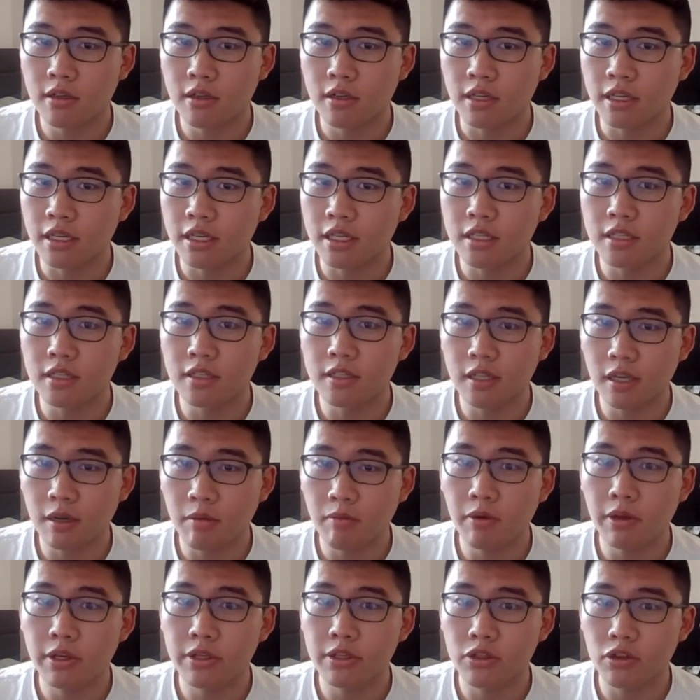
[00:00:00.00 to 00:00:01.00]
need
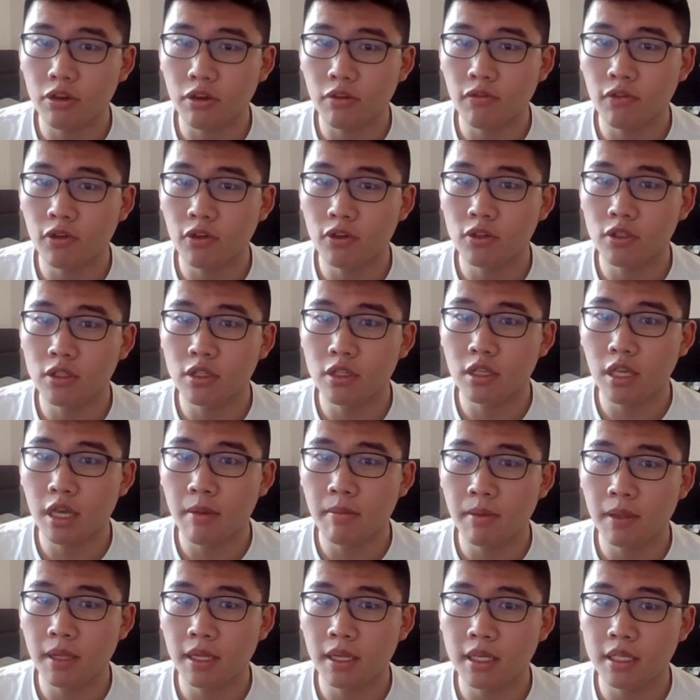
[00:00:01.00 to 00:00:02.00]
Subway Surfers
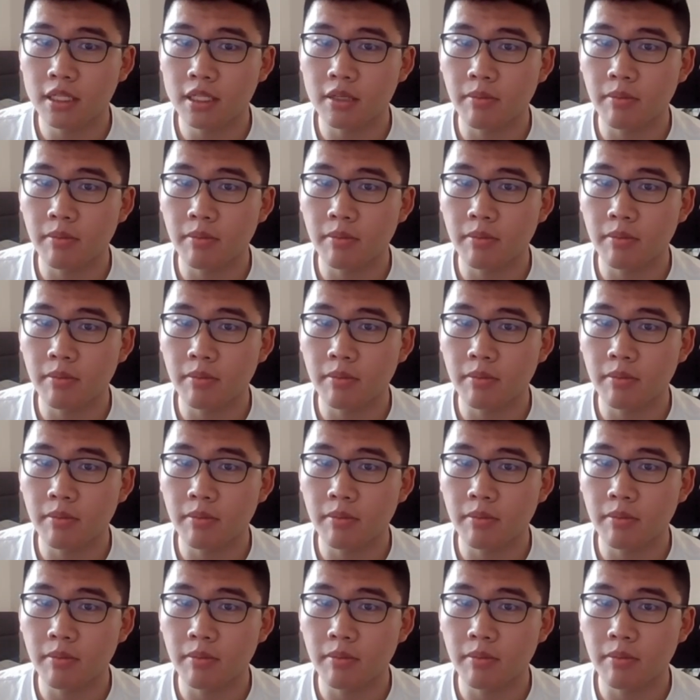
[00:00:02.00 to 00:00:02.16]
gameplay